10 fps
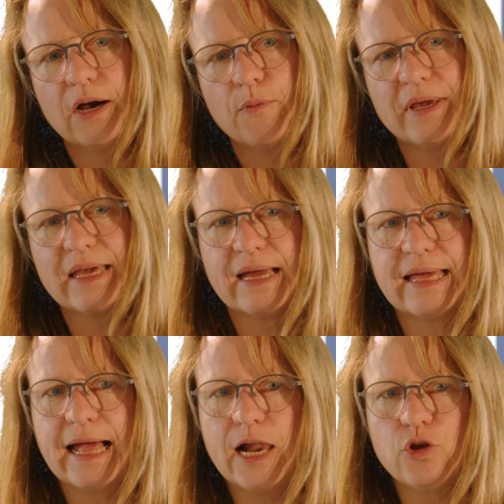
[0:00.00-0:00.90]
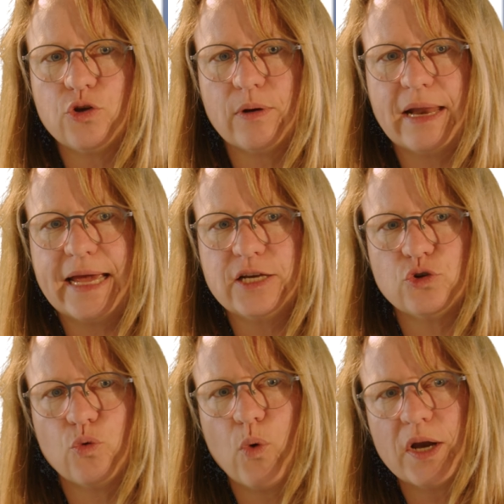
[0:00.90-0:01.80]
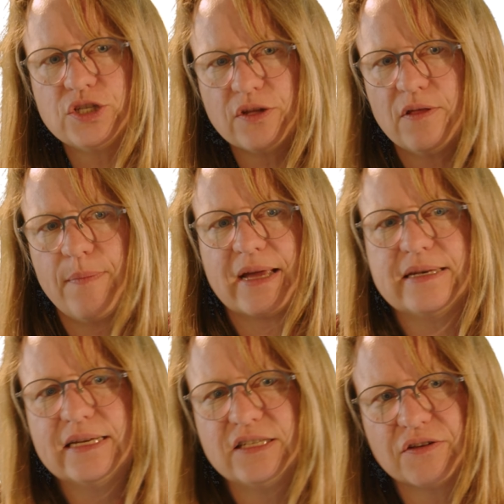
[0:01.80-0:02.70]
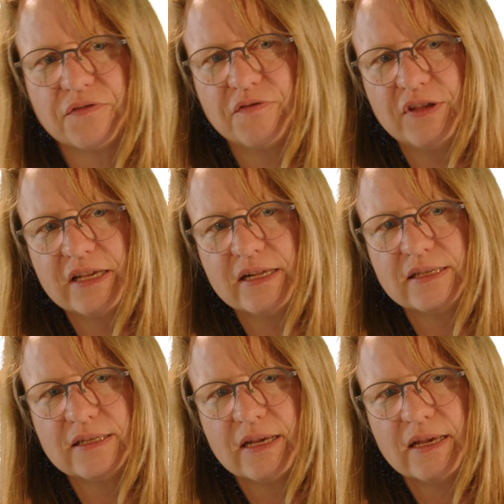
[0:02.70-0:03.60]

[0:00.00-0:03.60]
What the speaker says: we can calculate what the magnetic field